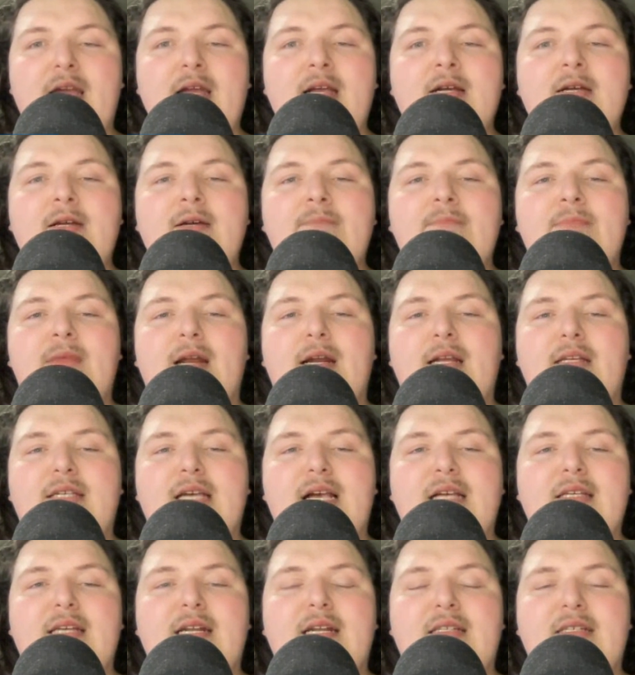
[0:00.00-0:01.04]
And he
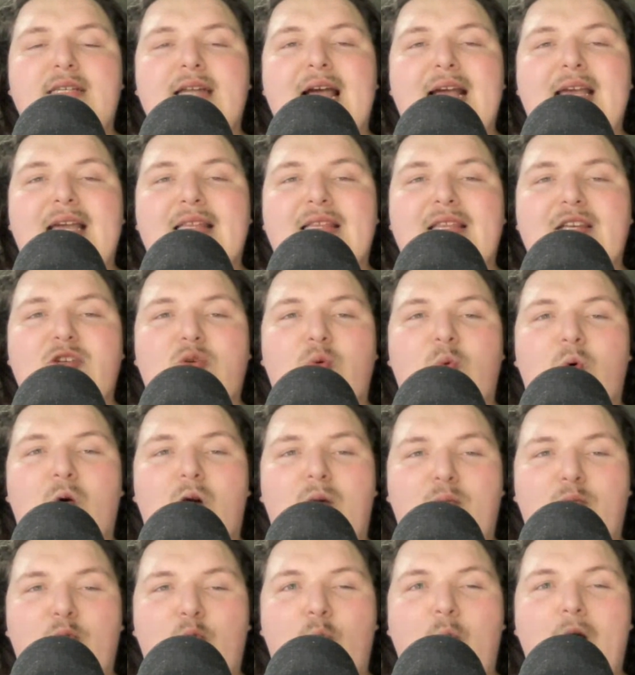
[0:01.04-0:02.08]
says he does not get this
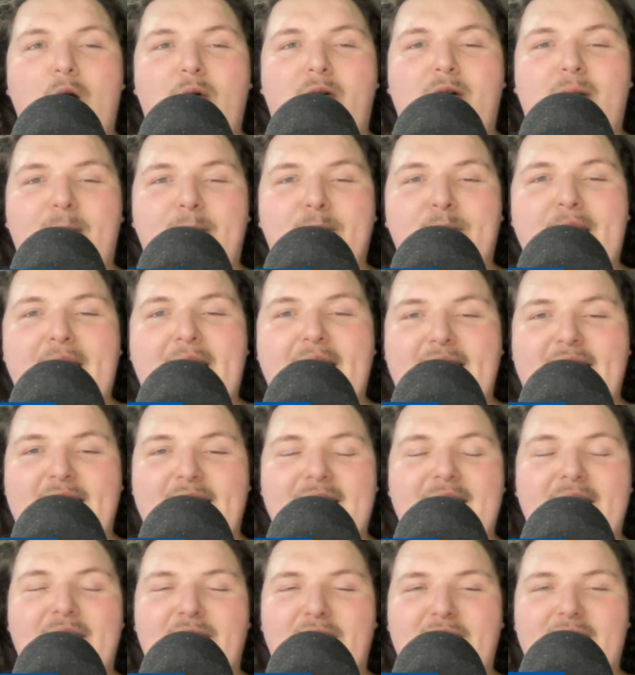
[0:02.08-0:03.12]
warm welcome back
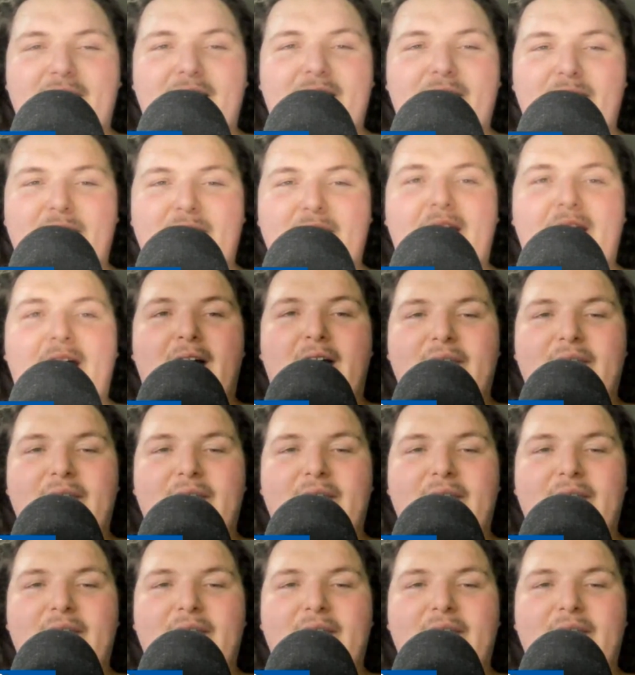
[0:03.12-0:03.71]
in every arena.